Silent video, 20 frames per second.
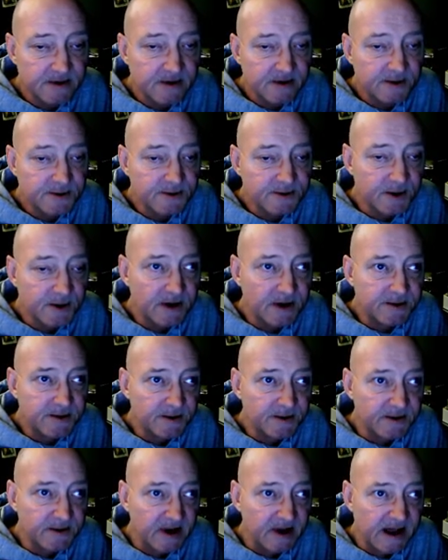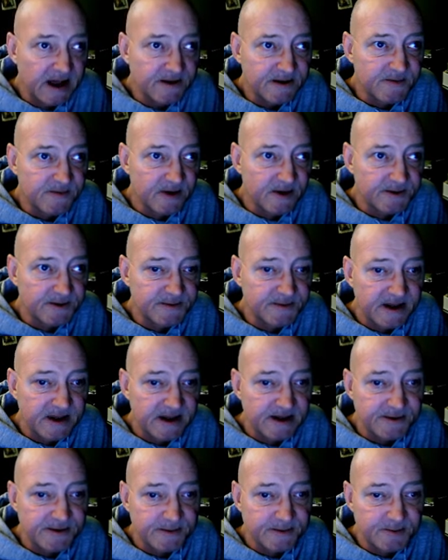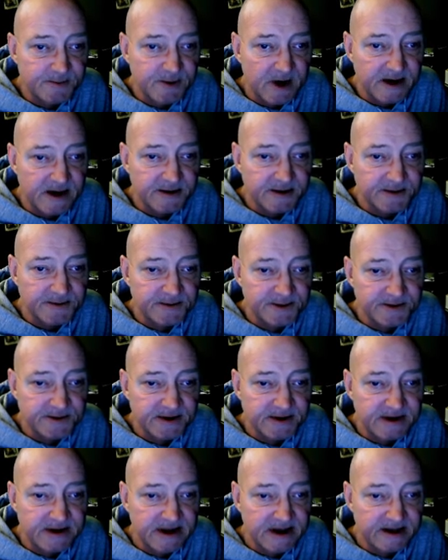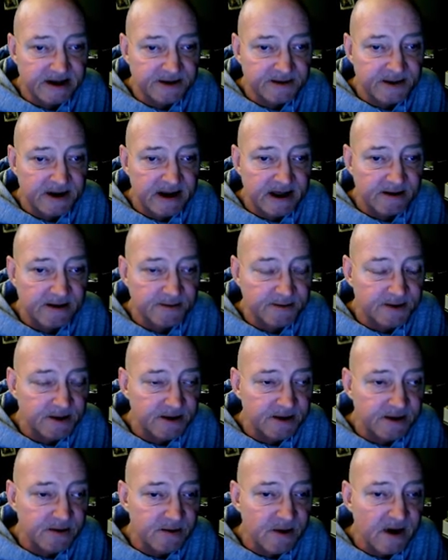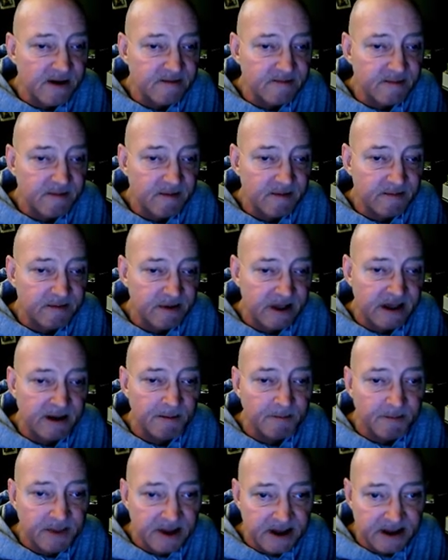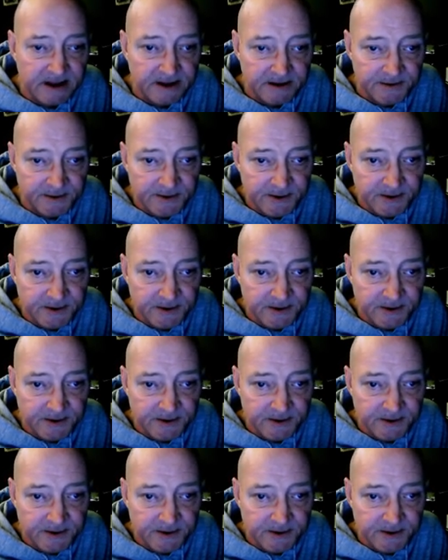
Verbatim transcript: So I took the last frost date, subtracted 60 days, and that'll tell you you have to plant beans